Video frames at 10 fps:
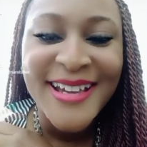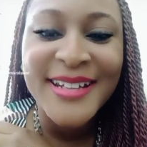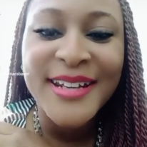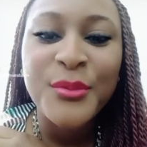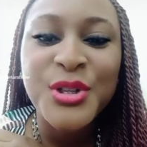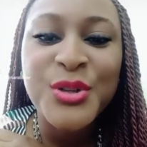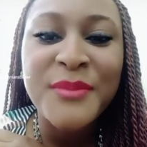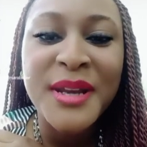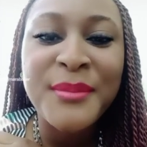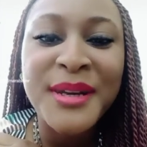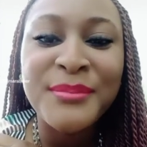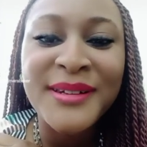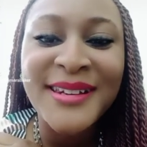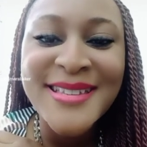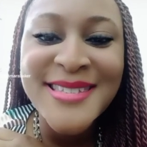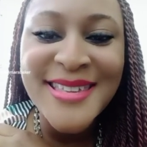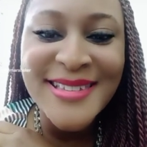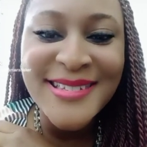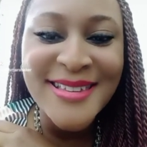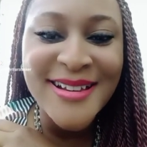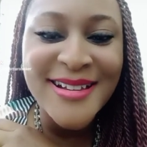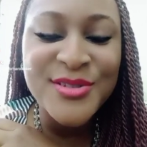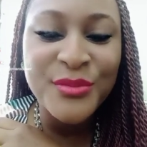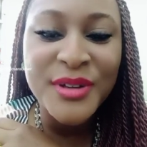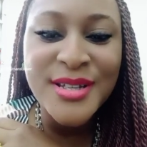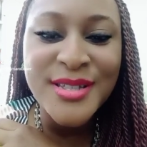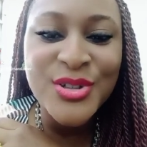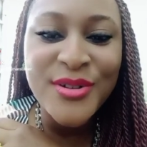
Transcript: And I wish you many, many blessings, God's richest,